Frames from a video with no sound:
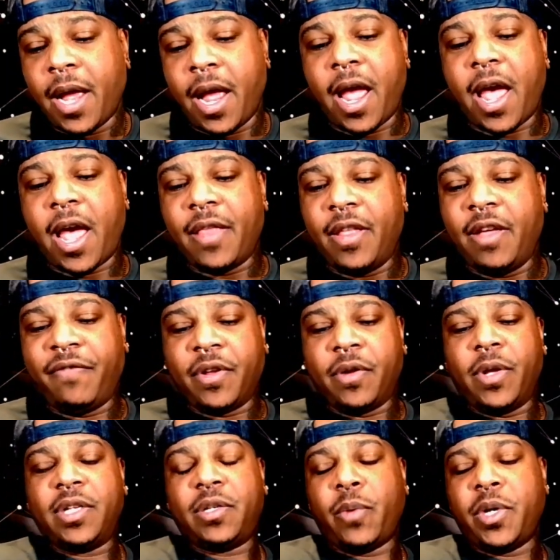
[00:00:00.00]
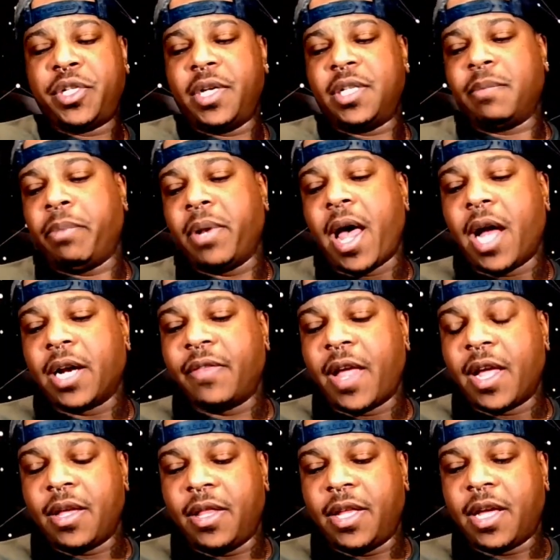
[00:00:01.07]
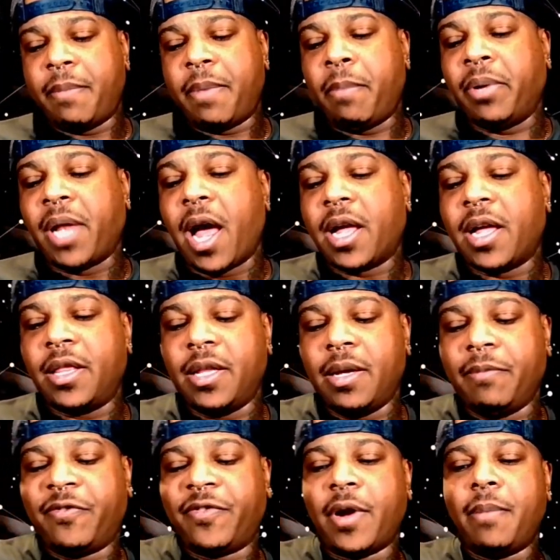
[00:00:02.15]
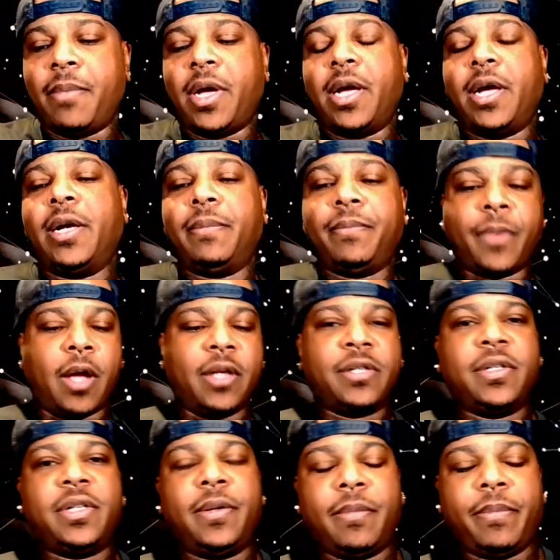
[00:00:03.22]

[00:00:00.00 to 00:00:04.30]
And if their intuition is blocked, they could be blocking them from also